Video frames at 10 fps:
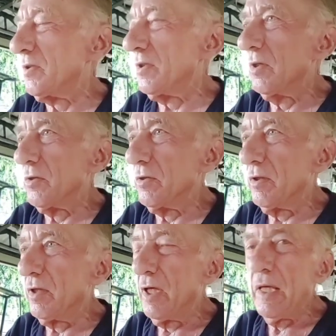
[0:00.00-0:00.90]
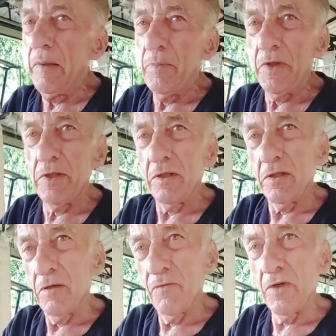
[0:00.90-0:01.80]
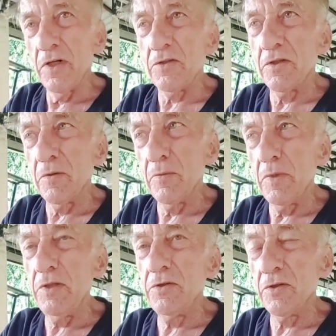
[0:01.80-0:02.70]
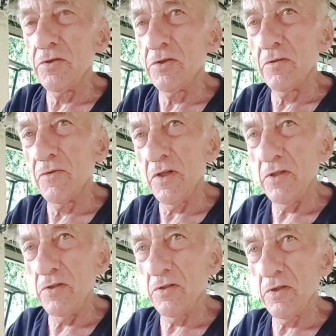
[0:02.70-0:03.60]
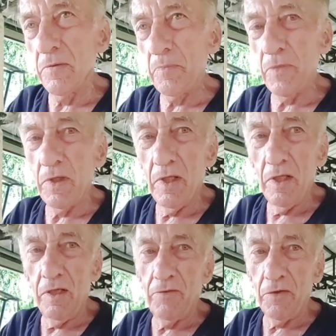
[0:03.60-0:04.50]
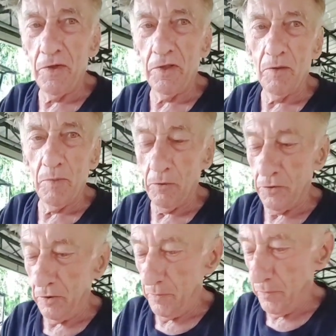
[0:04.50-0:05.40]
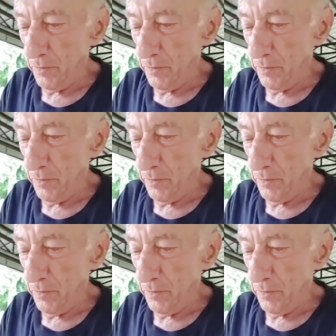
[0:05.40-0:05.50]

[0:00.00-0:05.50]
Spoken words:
they can convert to metres to feet if they think about it.